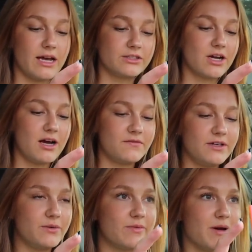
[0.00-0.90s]
iced
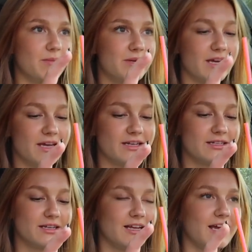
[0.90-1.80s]
coffee with
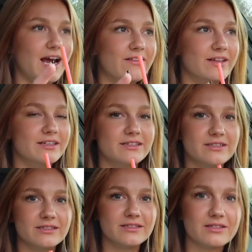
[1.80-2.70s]
pumpkin and
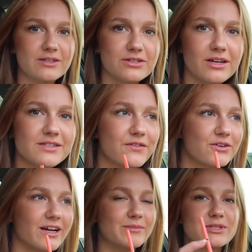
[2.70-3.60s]
then two shots of
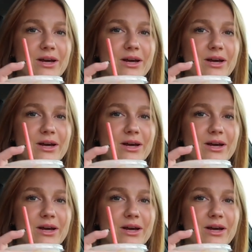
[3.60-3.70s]
cream.